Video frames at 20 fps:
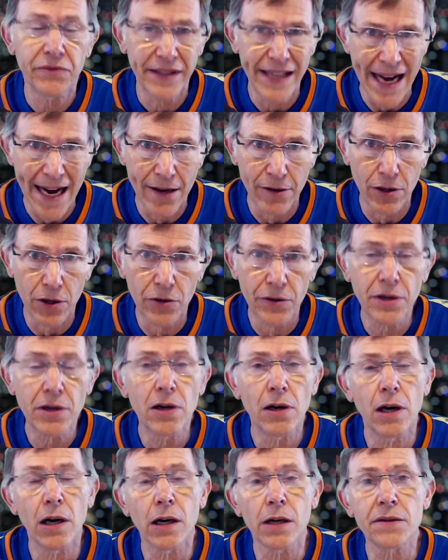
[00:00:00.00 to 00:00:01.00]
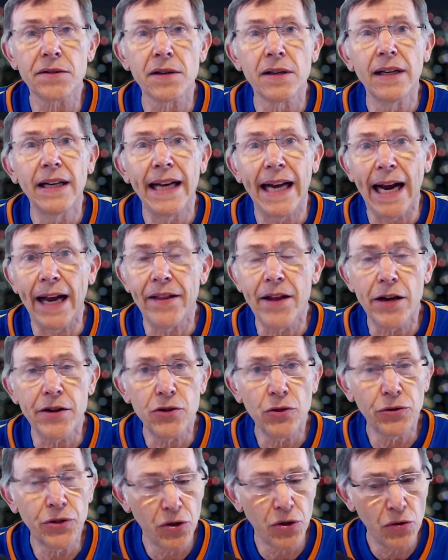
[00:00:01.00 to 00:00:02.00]
you'll download the cards, and then
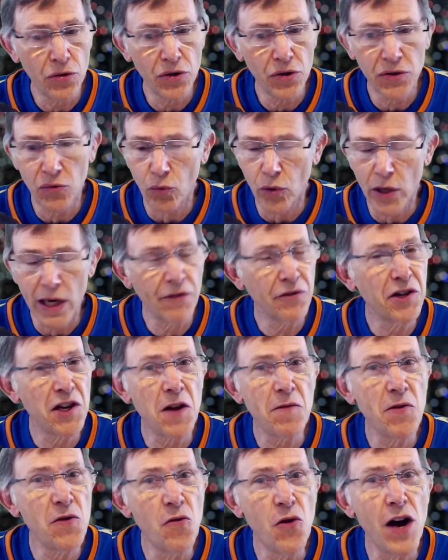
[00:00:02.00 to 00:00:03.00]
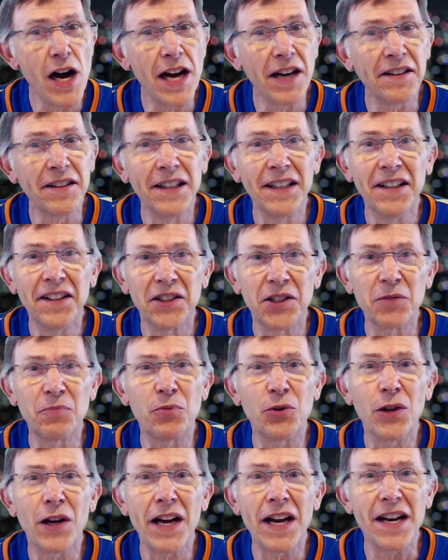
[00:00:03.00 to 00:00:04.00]
you'll choose whatever team you want to
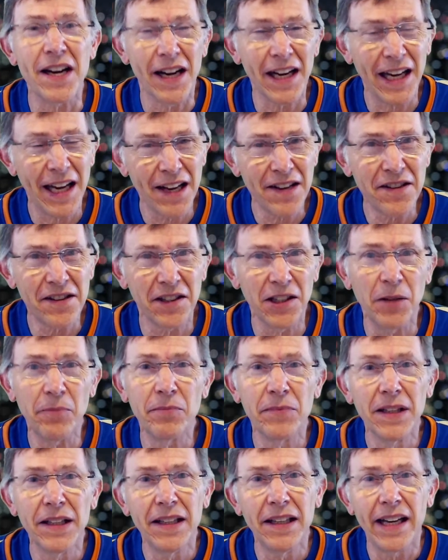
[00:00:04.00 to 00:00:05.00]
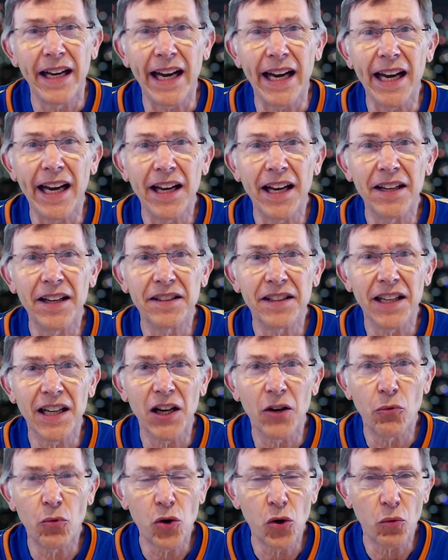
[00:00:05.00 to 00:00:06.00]
play against them, and
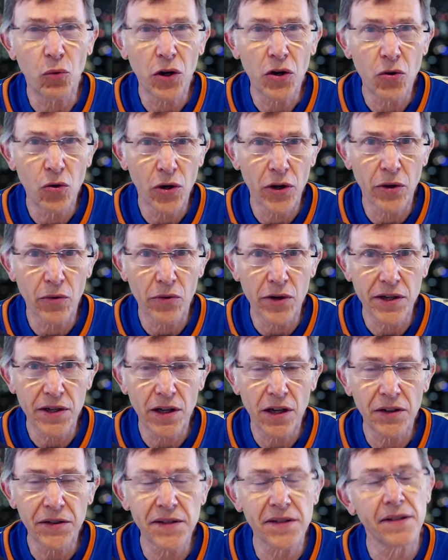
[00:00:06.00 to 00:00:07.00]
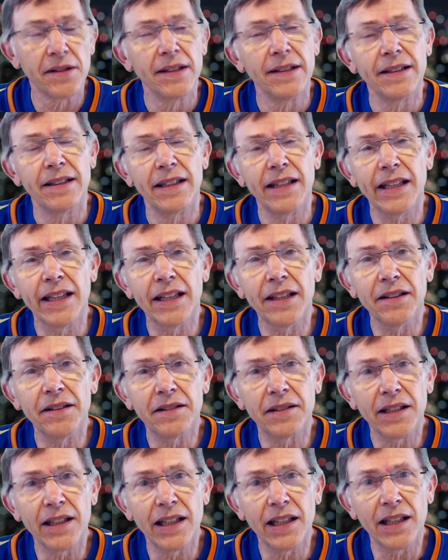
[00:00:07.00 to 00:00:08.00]
we'll record the results and
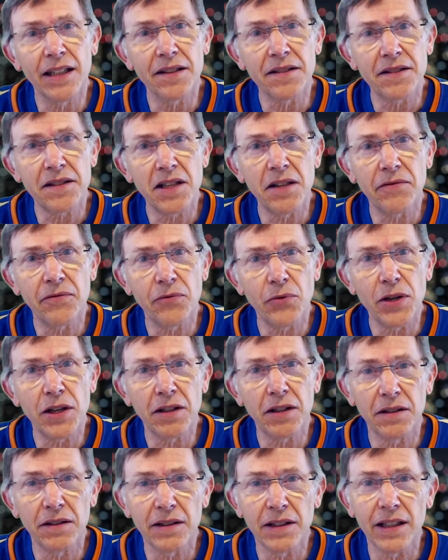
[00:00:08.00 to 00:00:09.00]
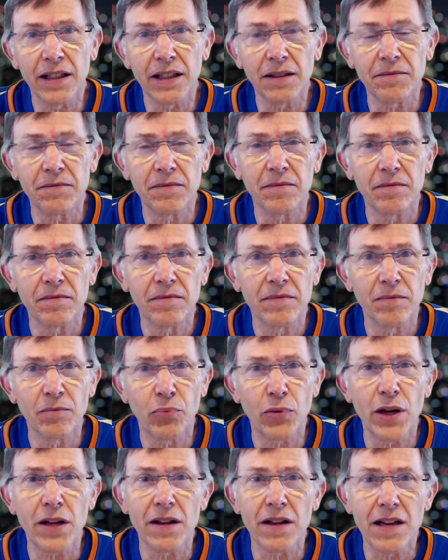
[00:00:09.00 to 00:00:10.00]
see if we can
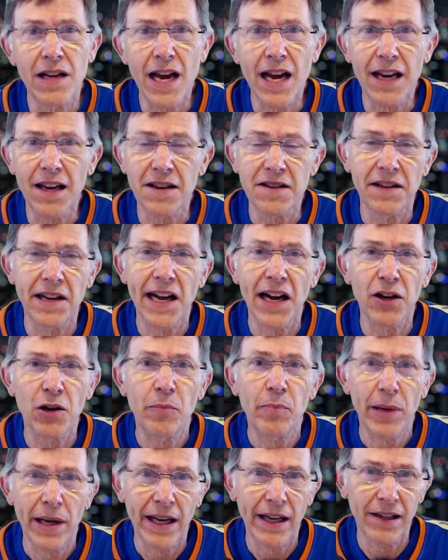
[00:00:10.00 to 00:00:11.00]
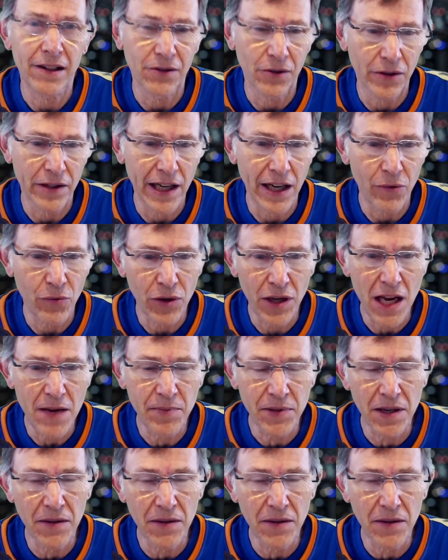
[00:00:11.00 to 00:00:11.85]
bring the Yankees down a peg or not. We'll keep